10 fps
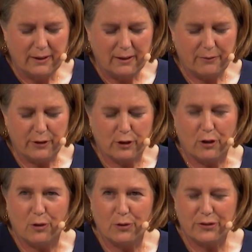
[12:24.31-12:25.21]
If your
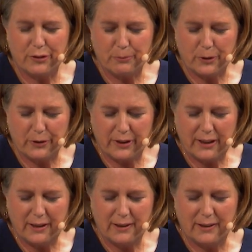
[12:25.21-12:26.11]
goals are
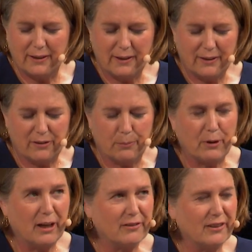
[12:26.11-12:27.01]
worthy, it's the
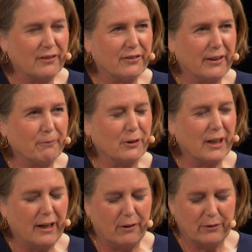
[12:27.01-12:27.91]
process that will
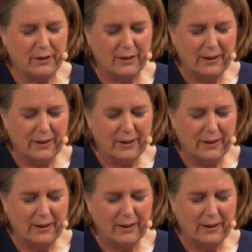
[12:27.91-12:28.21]
count,